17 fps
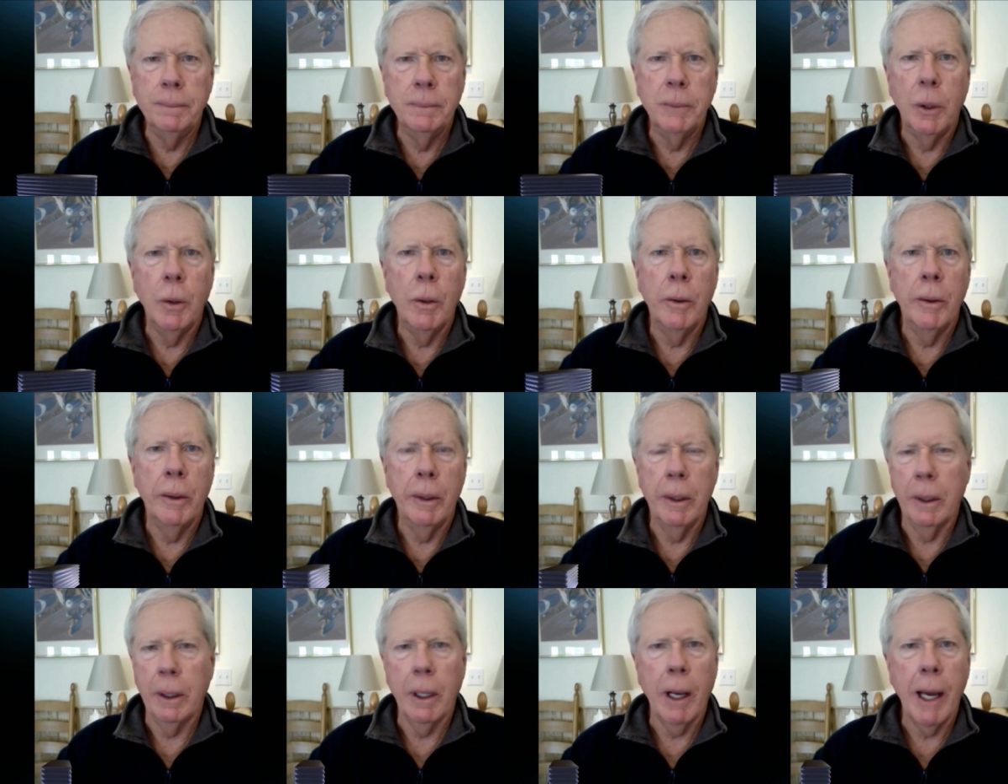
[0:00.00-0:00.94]
or a
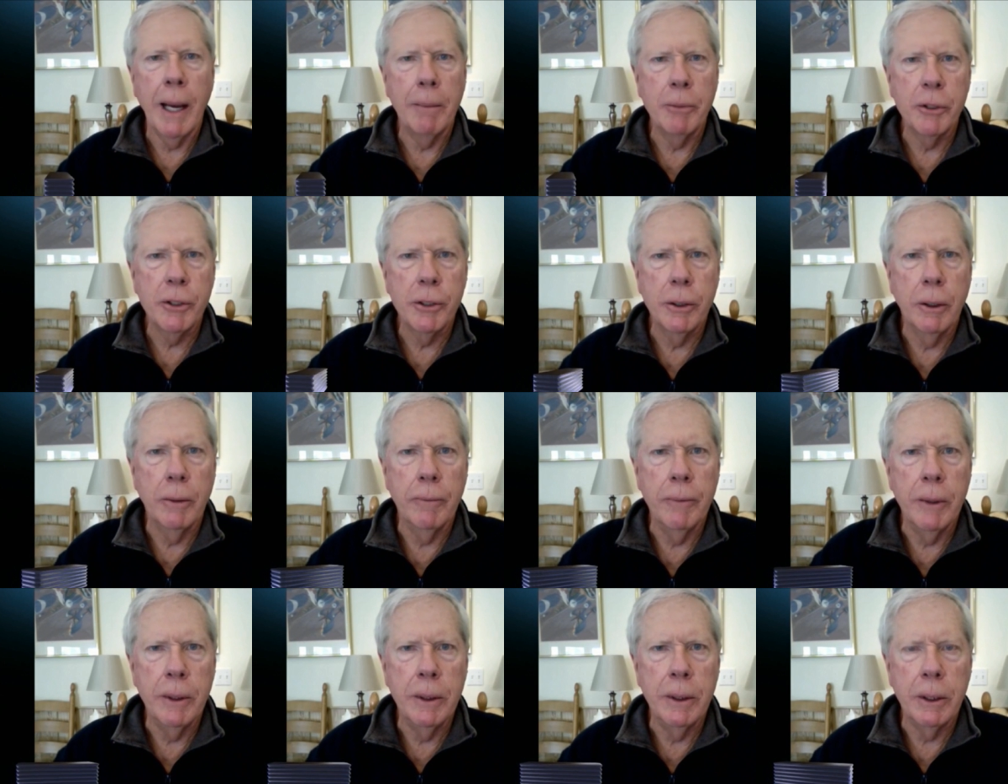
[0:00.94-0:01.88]
collapse of
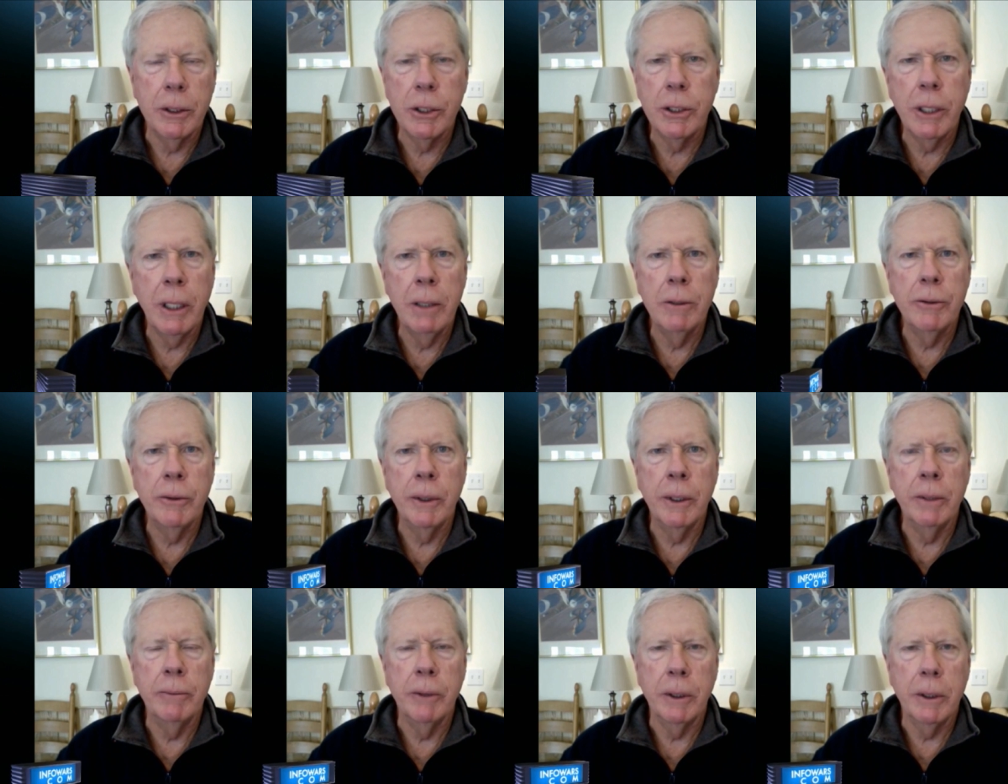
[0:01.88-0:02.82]
the exchange rate
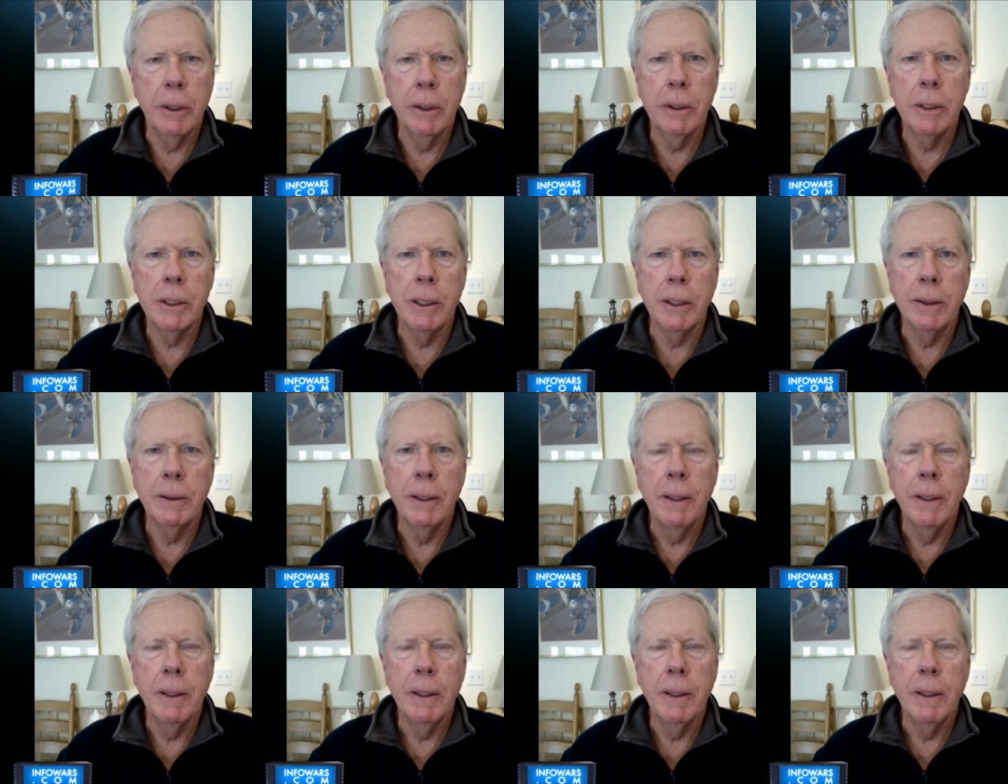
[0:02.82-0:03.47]
of a currency.